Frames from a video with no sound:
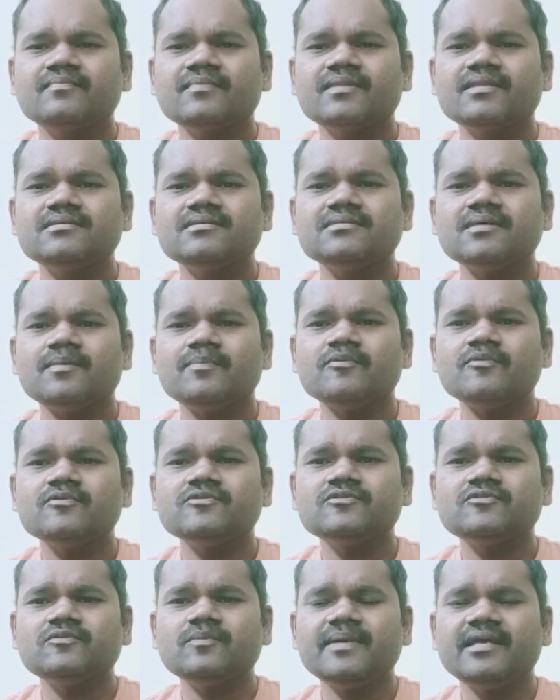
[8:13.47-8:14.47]

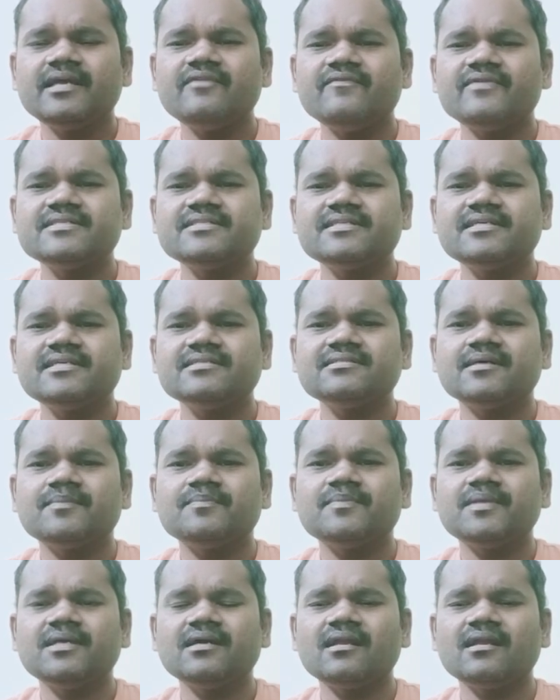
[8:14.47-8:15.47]
supposed to be investing
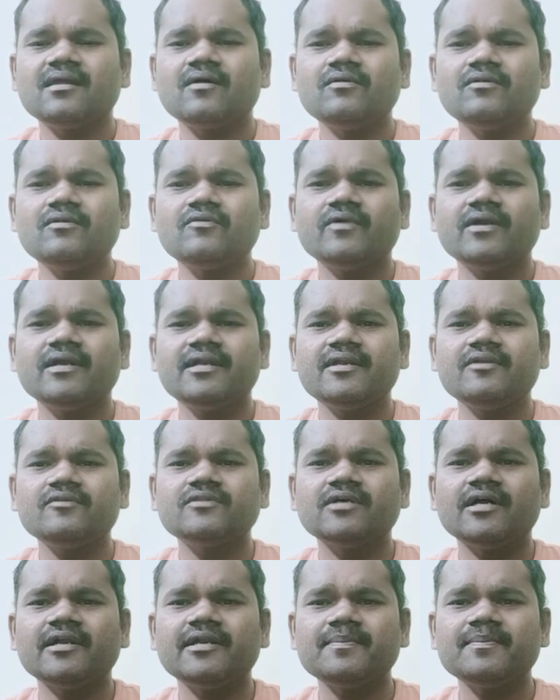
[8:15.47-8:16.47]
something around 20 to
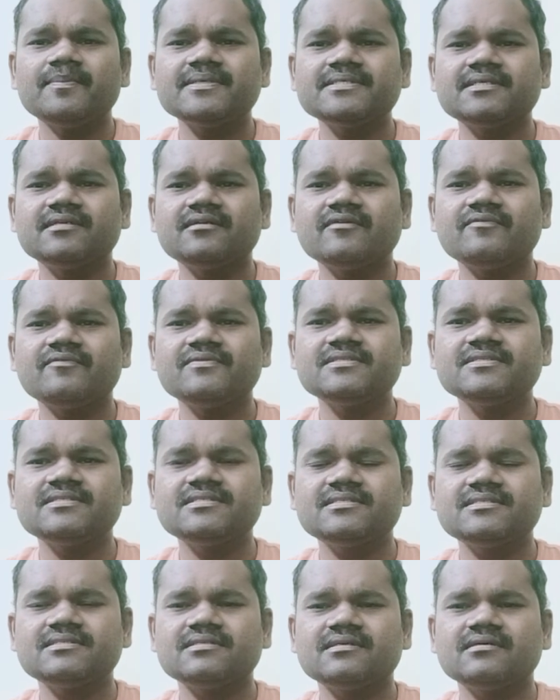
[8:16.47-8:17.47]
30% of
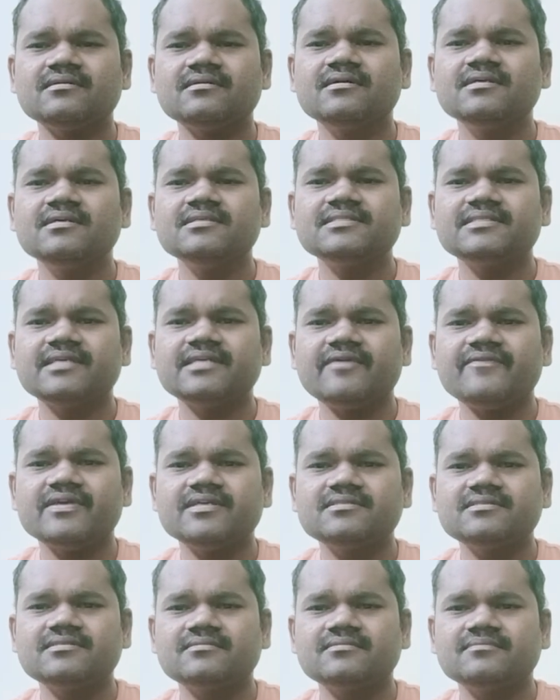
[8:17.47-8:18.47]
his
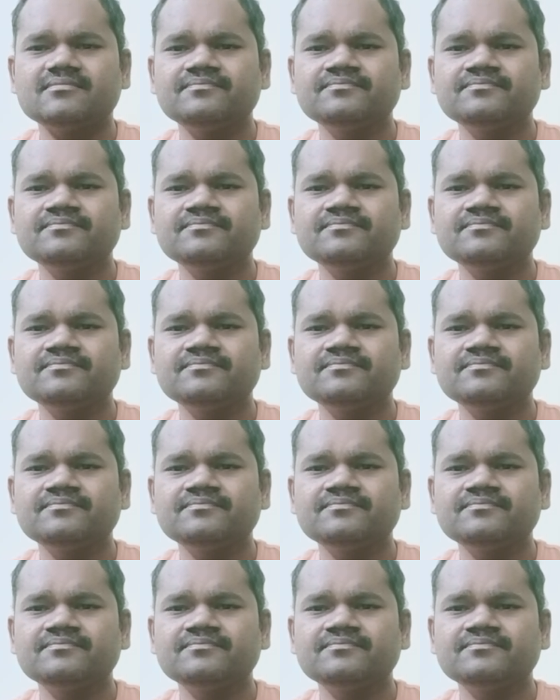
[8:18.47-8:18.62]
savings.